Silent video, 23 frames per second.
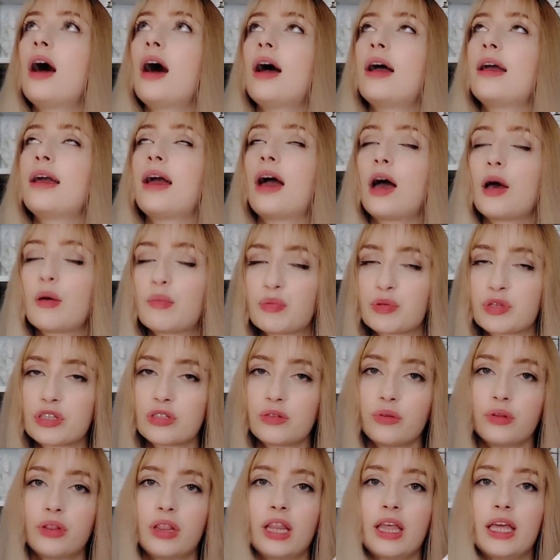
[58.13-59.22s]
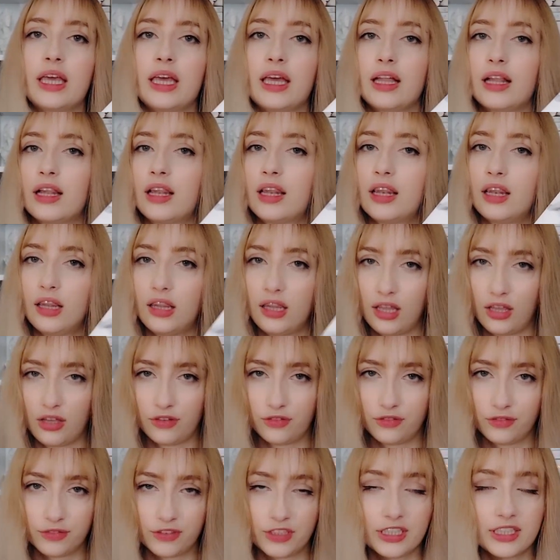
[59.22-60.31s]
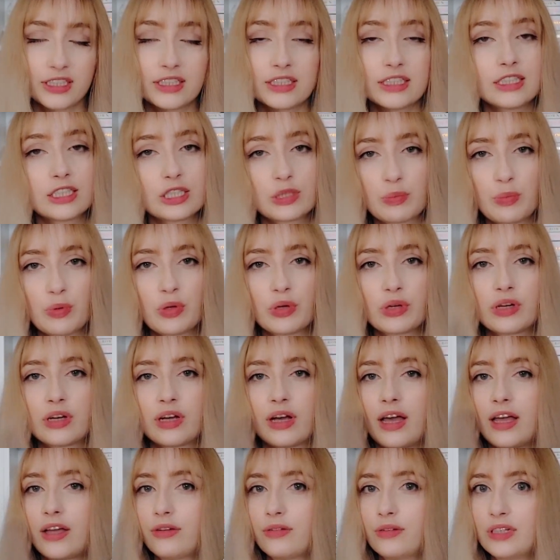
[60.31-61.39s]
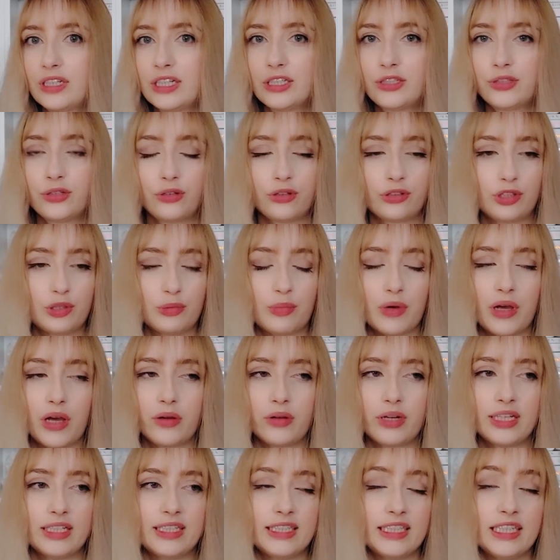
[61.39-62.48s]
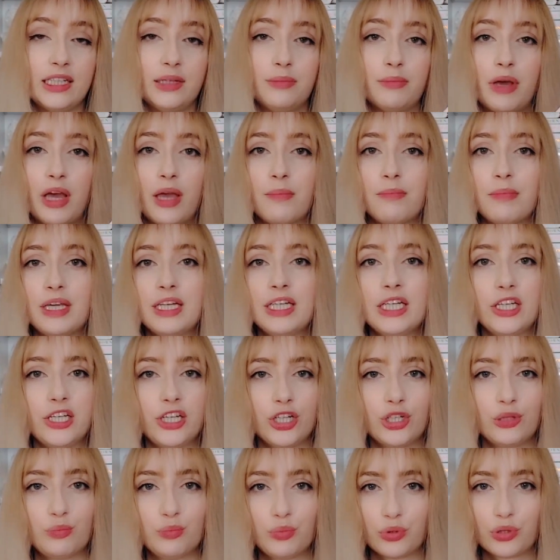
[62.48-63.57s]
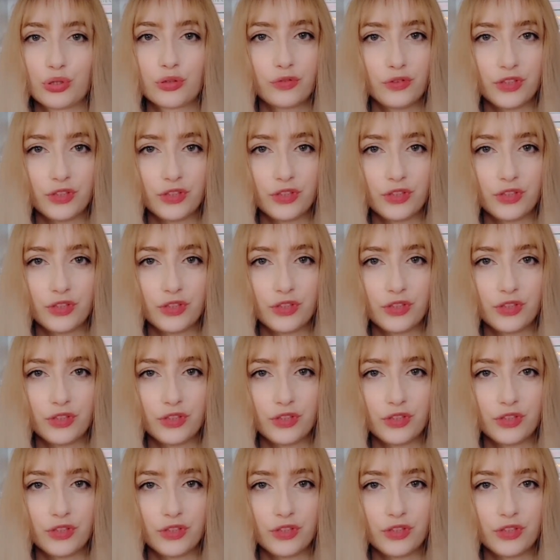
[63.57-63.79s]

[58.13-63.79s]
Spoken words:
I absolutely loved this book. I already talked about it in my mid-year book